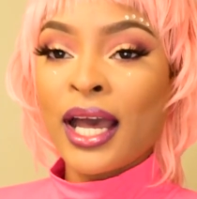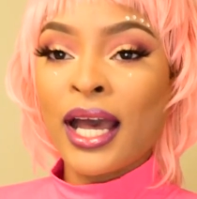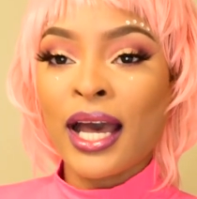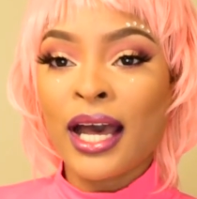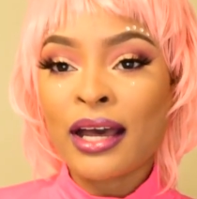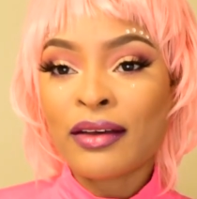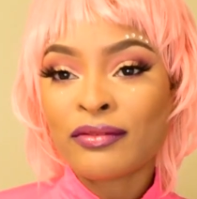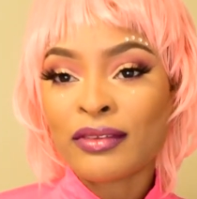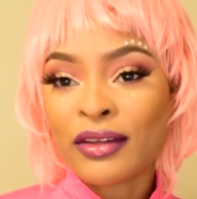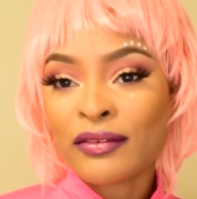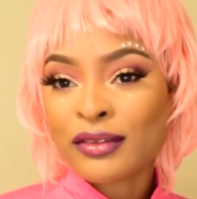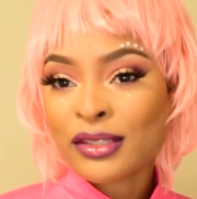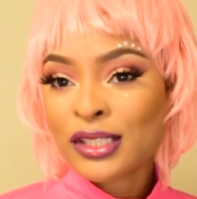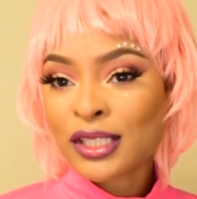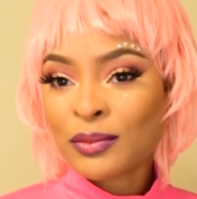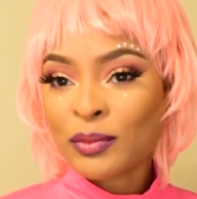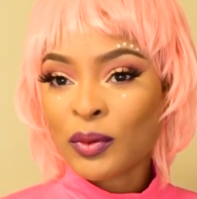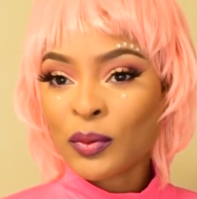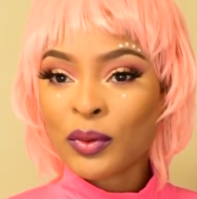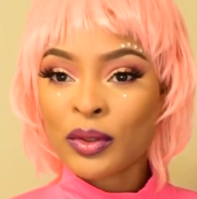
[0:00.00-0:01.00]
I've never
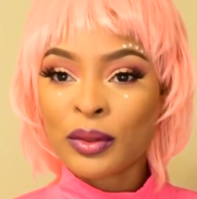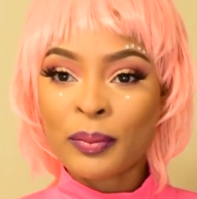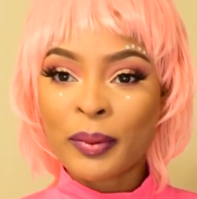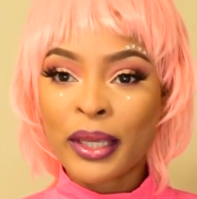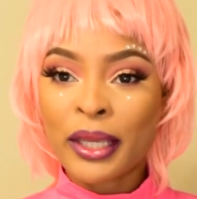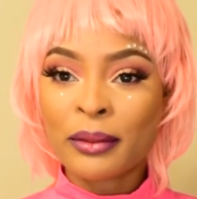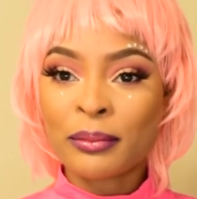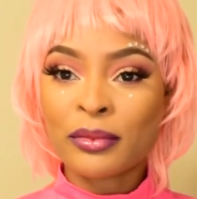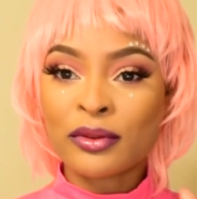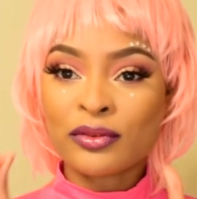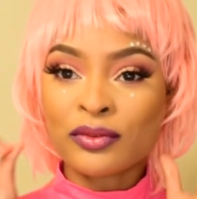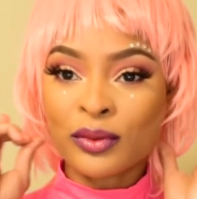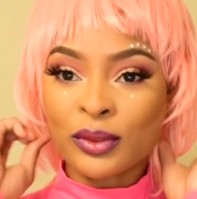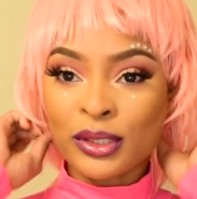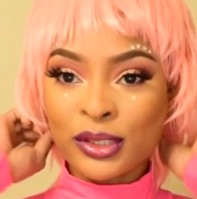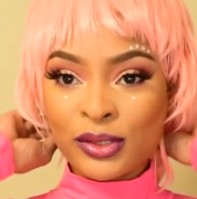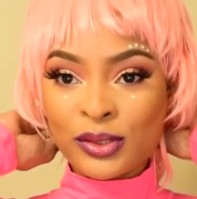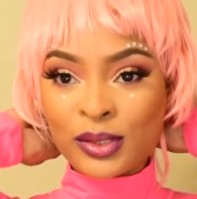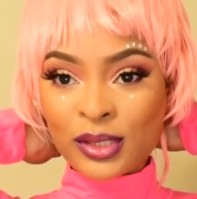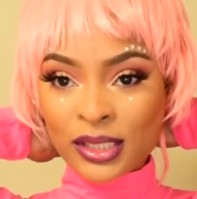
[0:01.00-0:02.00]
seen me with pink
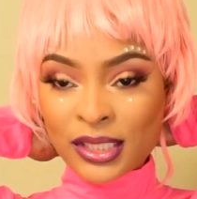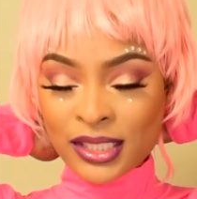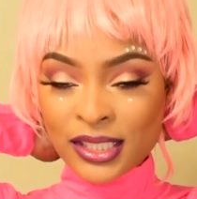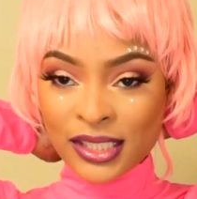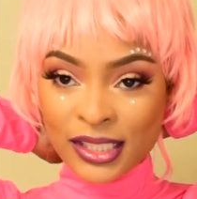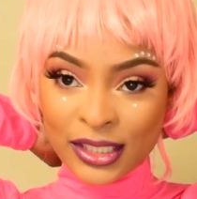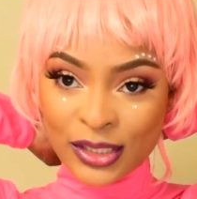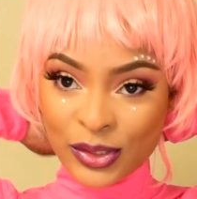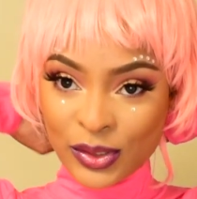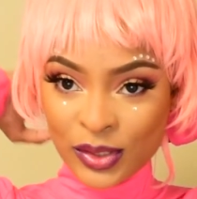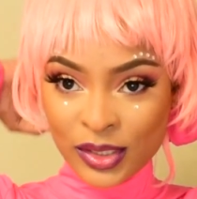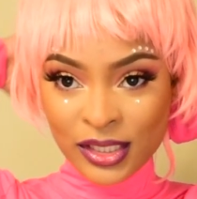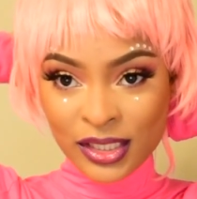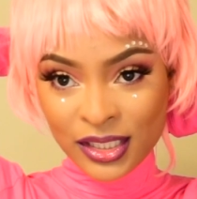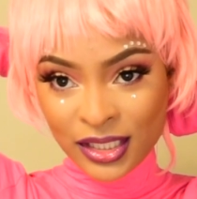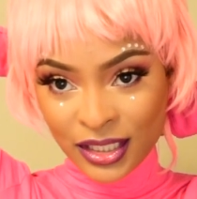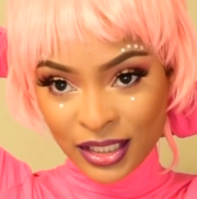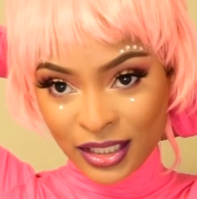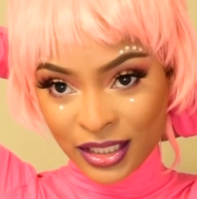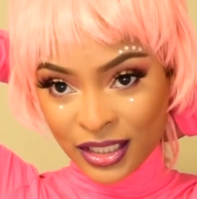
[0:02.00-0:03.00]
before, so this is
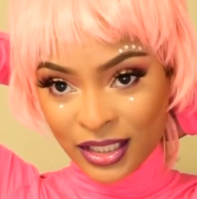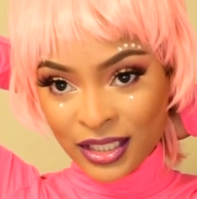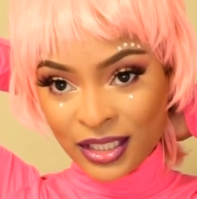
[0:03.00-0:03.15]
interesting.